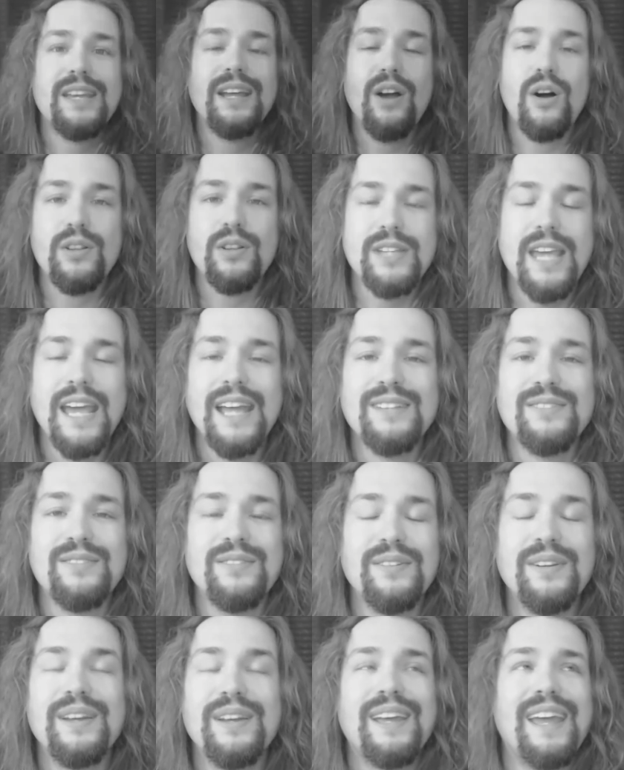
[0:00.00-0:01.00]
can cause
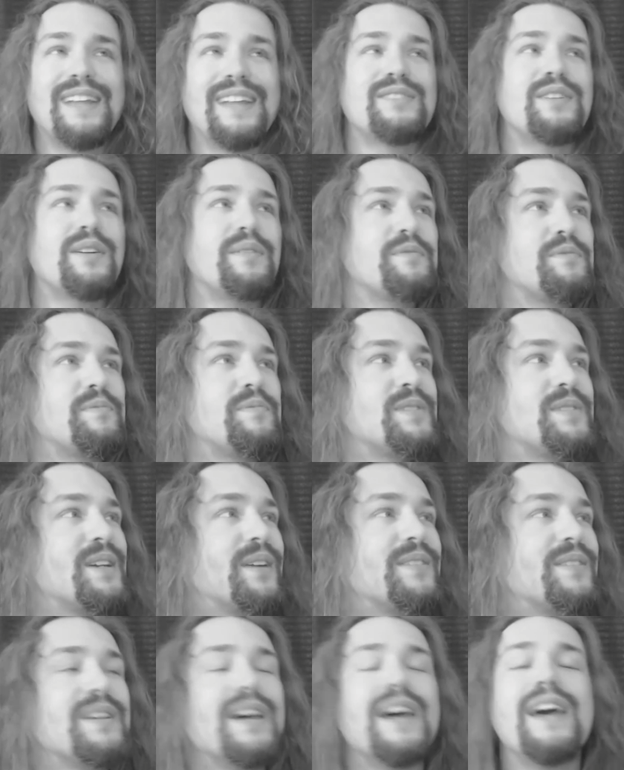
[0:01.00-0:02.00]
cancer. Cancer comes from
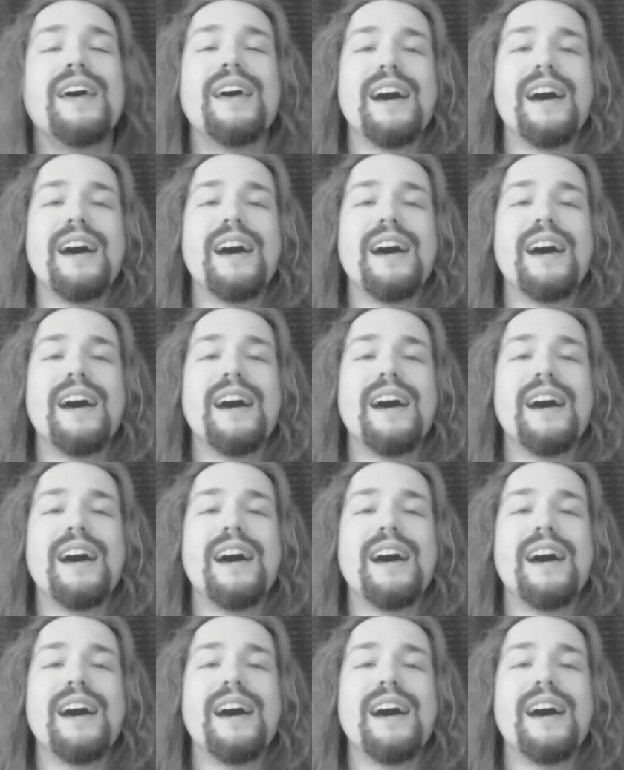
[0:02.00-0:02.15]
cigarettes.